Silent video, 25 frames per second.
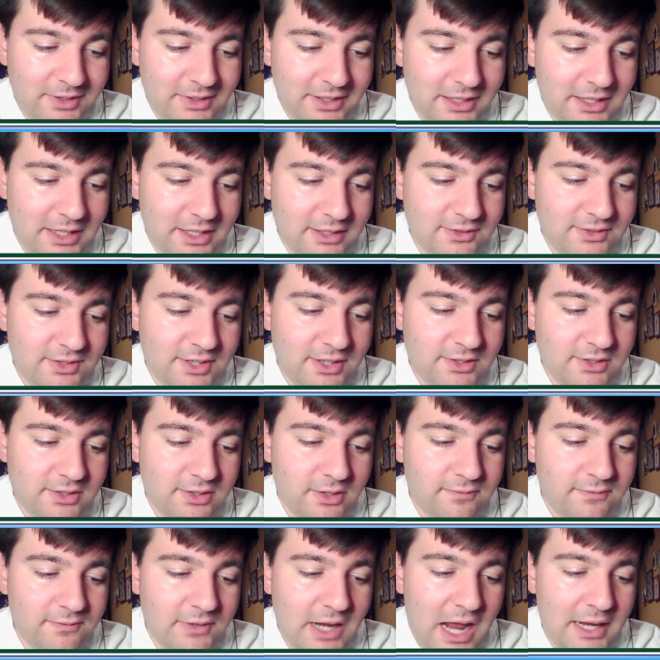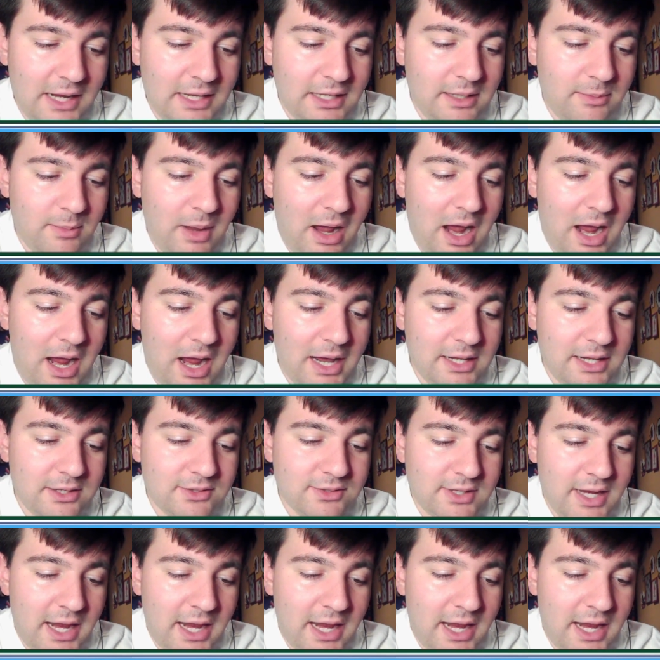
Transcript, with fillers: it consists of Nyheim Hines